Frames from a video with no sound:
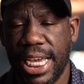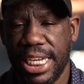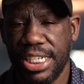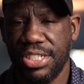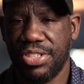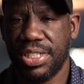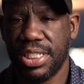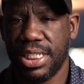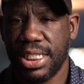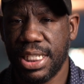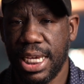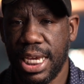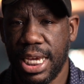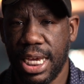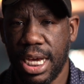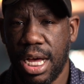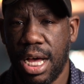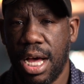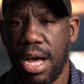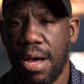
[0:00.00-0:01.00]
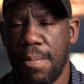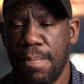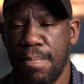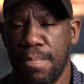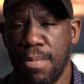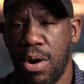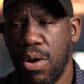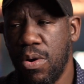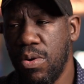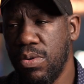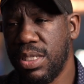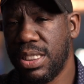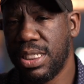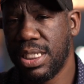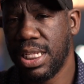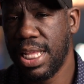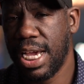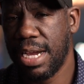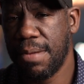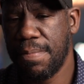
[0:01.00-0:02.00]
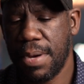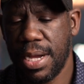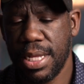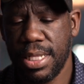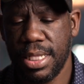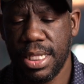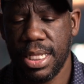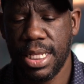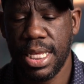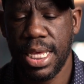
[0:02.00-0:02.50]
interesting mode select button.